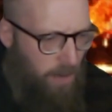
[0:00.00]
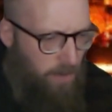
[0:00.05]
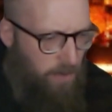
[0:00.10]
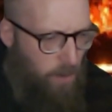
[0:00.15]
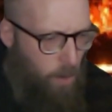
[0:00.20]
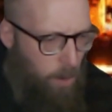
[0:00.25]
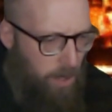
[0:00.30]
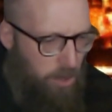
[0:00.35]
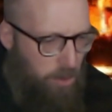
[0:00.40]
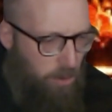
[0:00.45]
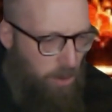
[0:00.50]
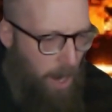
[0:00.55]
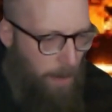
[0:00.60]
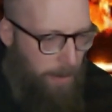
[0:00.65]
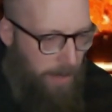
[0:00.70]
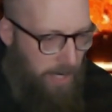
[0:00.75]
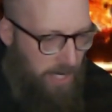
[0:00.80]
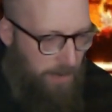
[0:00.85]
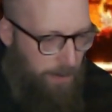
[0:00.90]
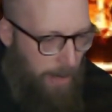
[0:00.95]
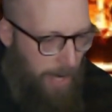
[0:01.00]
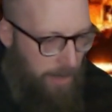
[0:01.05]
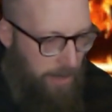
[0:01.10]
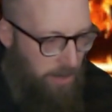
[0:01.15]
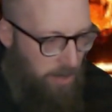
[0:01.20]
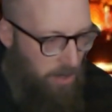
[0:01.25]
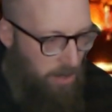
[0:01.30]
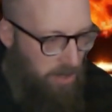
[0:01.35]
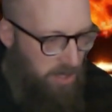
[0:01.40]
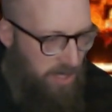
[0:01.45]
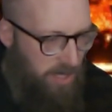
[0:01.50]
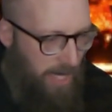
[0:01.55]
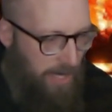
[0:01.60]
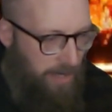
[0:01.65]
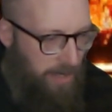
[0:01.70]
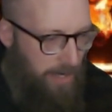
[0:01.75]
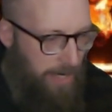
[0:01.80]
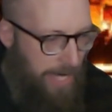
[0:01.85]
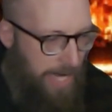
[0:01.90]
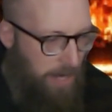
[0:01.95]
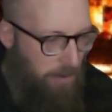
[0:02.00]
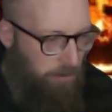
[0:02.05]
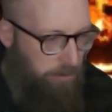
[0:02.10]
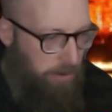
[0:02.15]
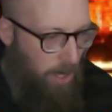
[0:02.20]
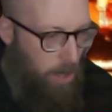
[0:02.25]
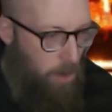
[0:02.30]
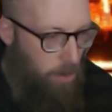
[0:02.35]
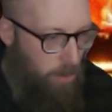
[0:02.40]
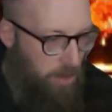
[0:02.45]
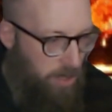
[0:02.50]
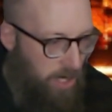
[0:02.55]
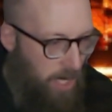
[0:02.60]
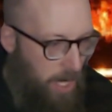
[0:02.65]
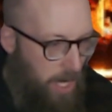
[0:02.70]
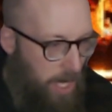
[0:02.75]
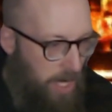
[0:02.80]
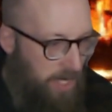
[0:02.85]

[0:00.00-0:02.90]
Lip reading: for, dropping his pencil, suddenly he rose,